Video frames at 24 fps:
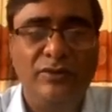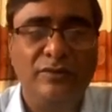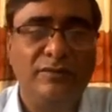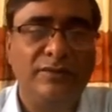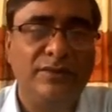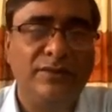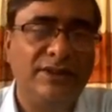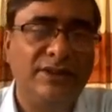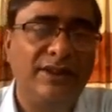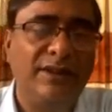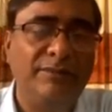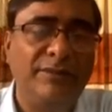
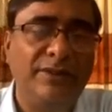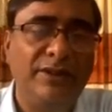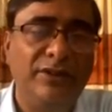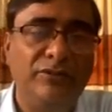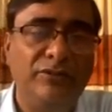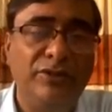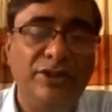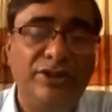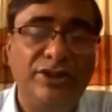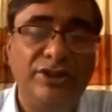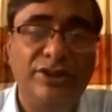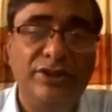something
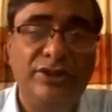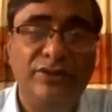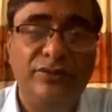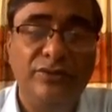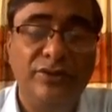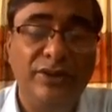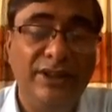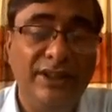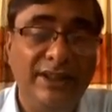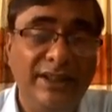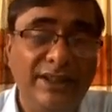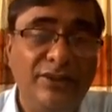which
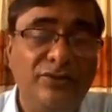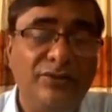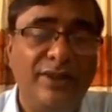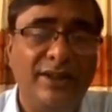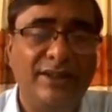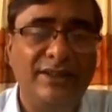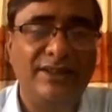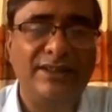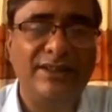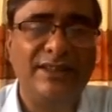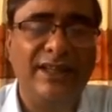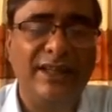we need to
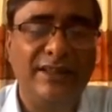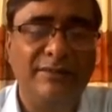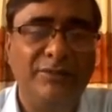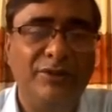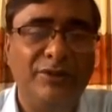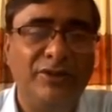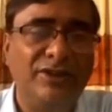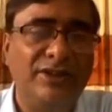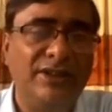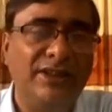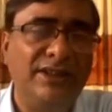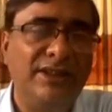understand,
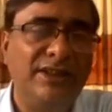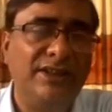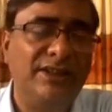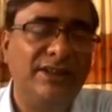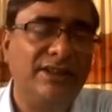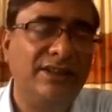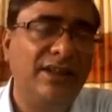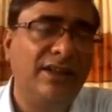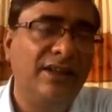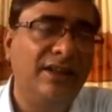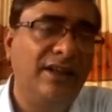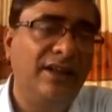because this
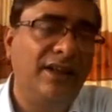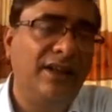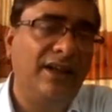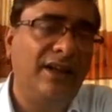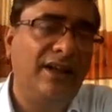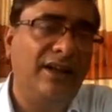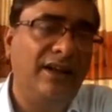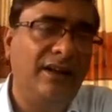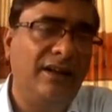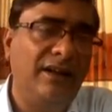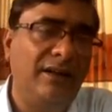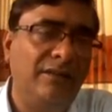is
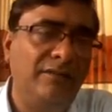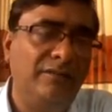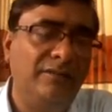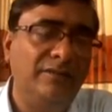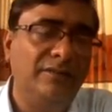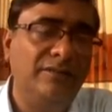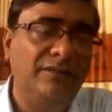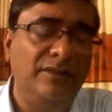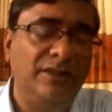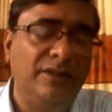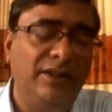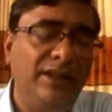uh,
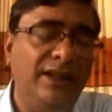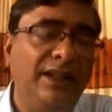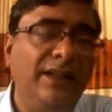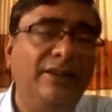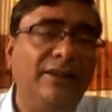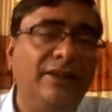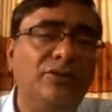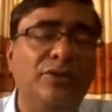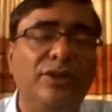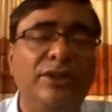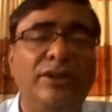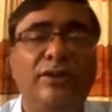
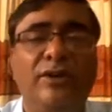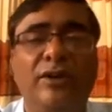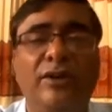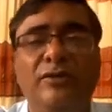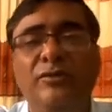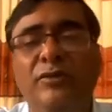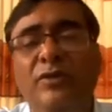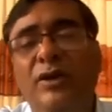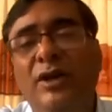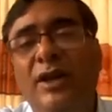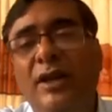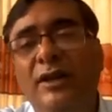linked with our
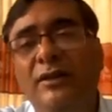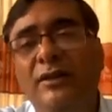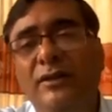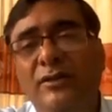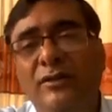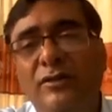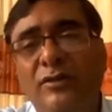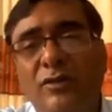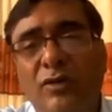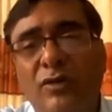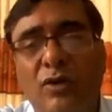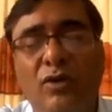vocal
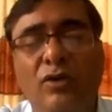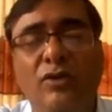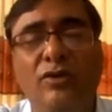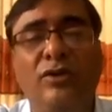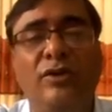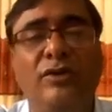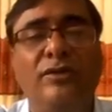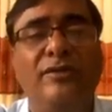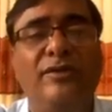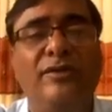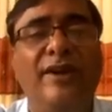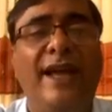cord
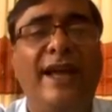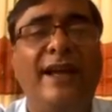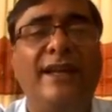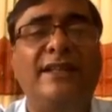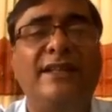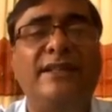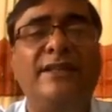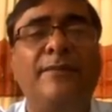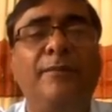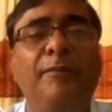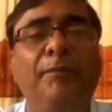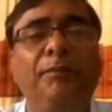or
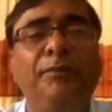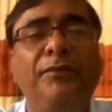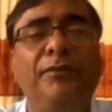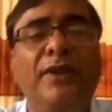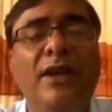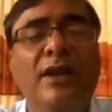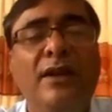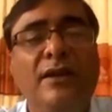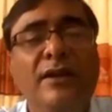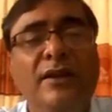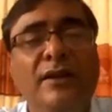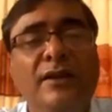tract.
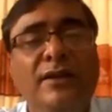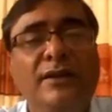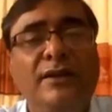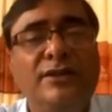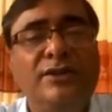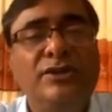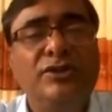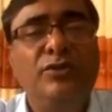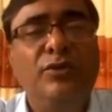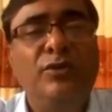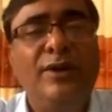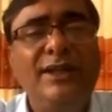
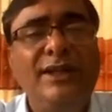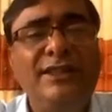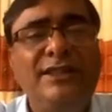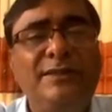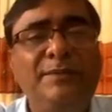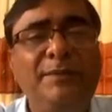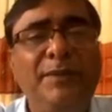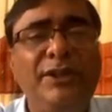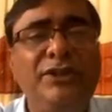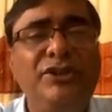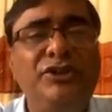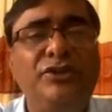So what is
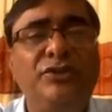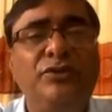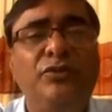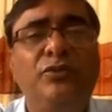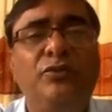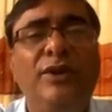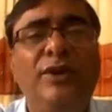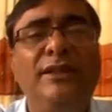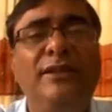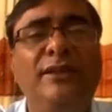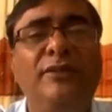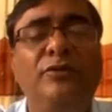pitch?
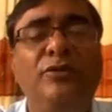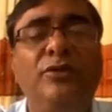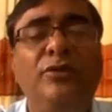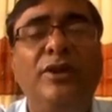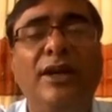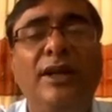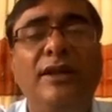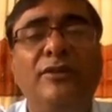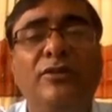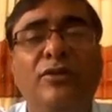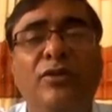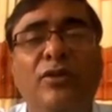When the
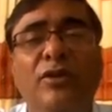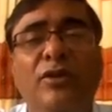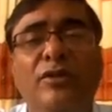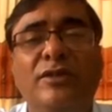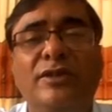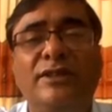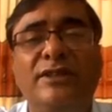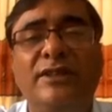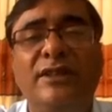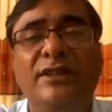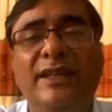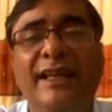vocal
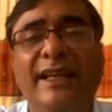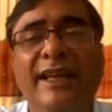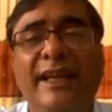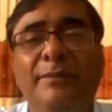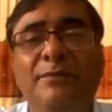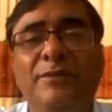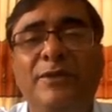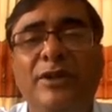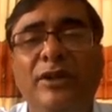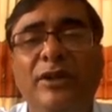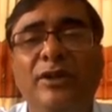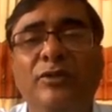cords are
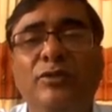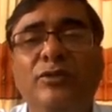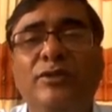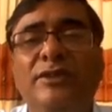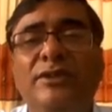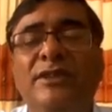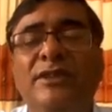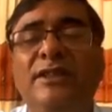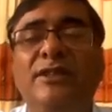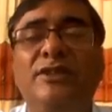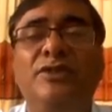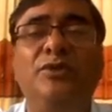kept
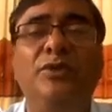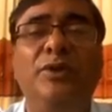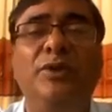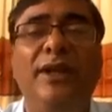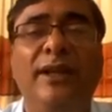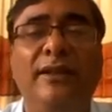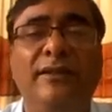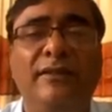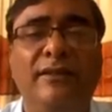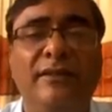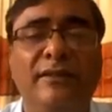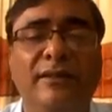loosely
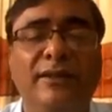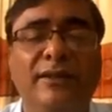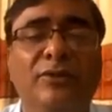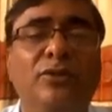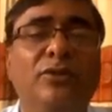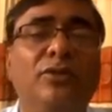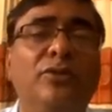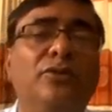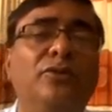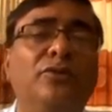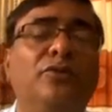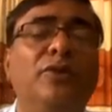together,
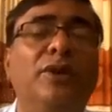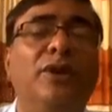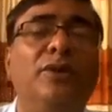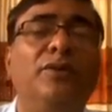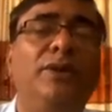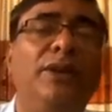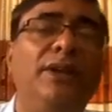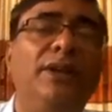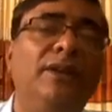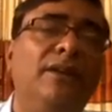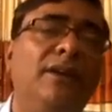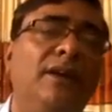when
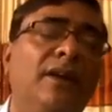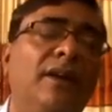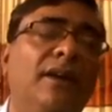we